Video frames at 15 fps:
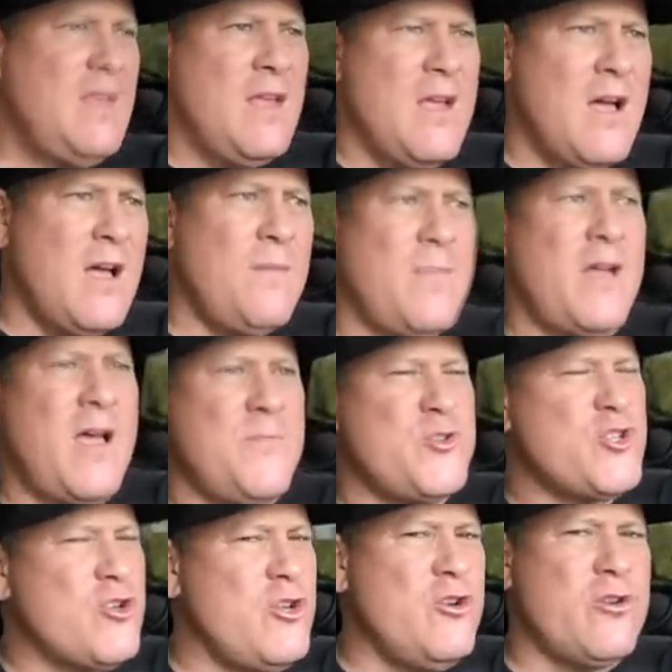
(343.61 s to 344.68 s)
I'm
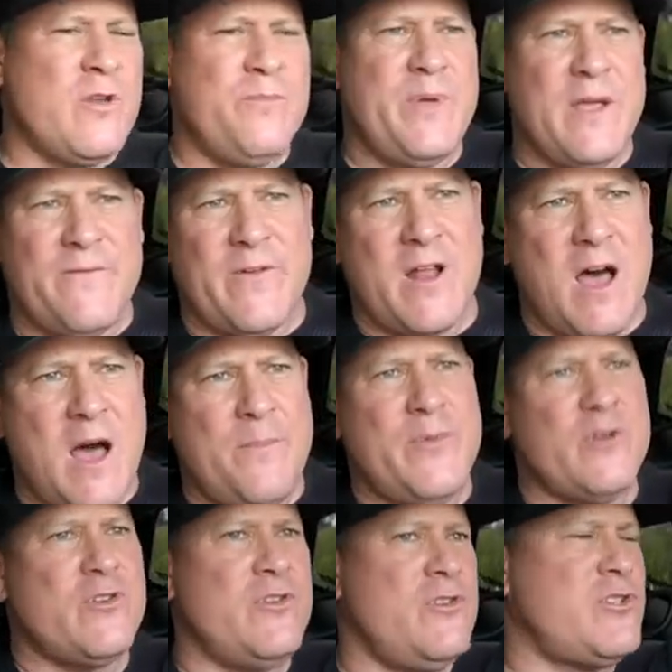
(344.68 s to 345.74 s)
sure you can beef it up.
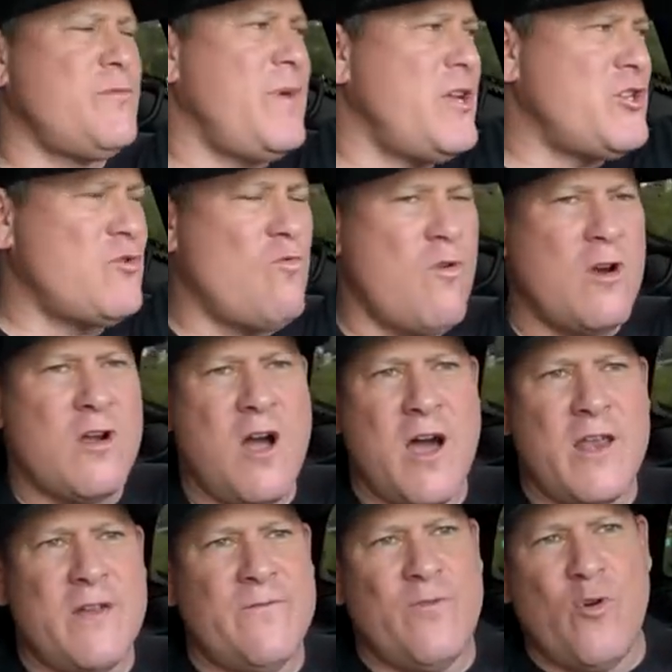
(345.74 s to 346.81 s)
You can do some engine work
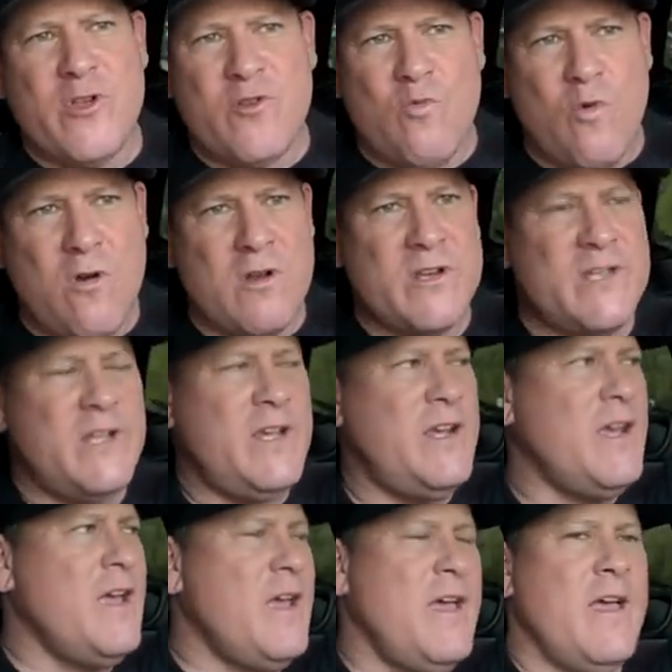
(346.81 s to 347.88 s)
on it, void your warranty,
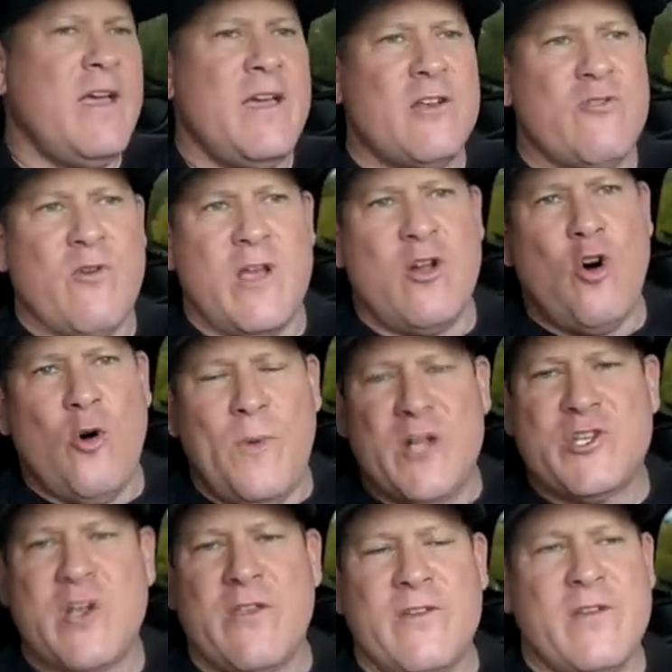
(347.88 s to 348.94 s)
and create a whole
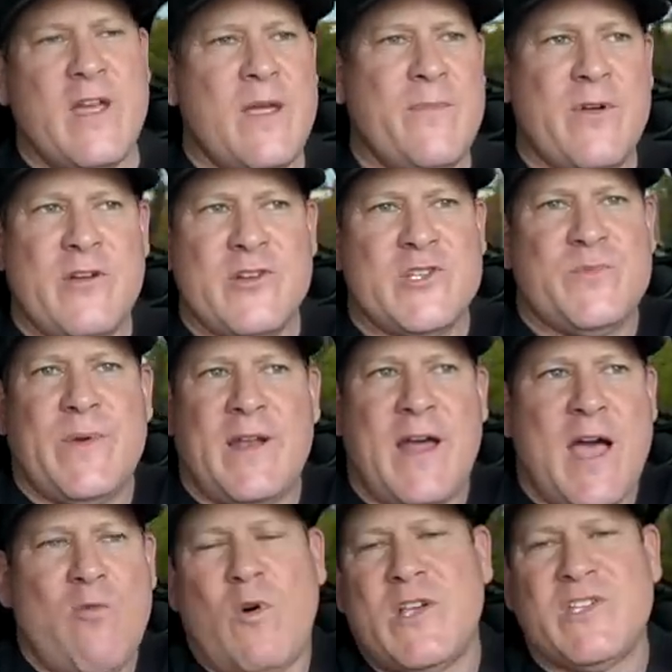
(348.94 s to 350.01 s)
bunch of other nightmares. But
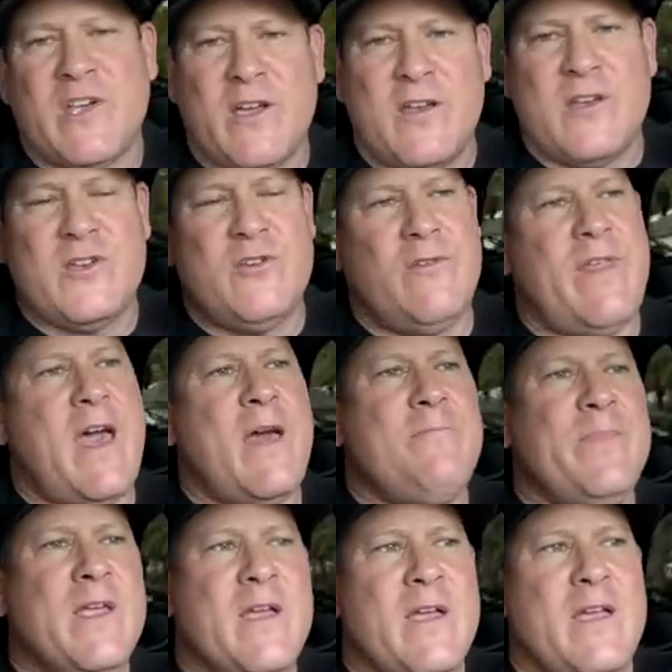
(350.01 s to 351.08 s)
I wasn't going to do that.
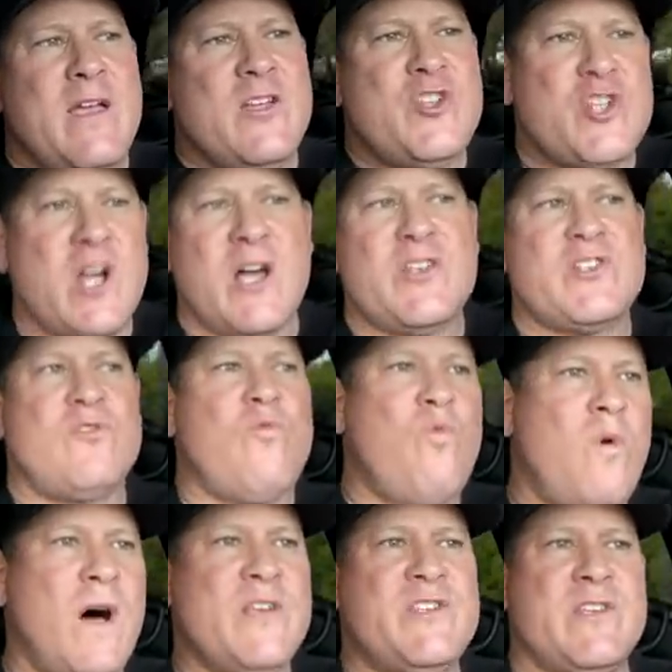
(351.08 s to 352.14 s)
It just
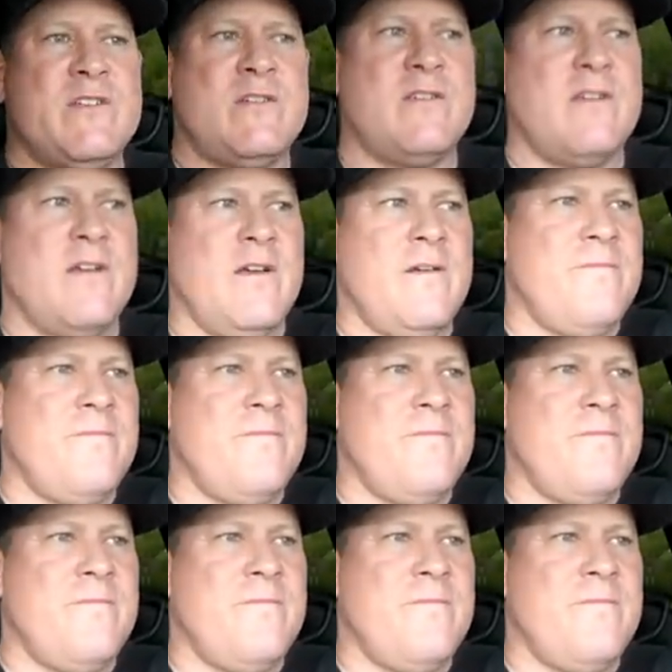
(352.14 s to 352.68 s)
wasn't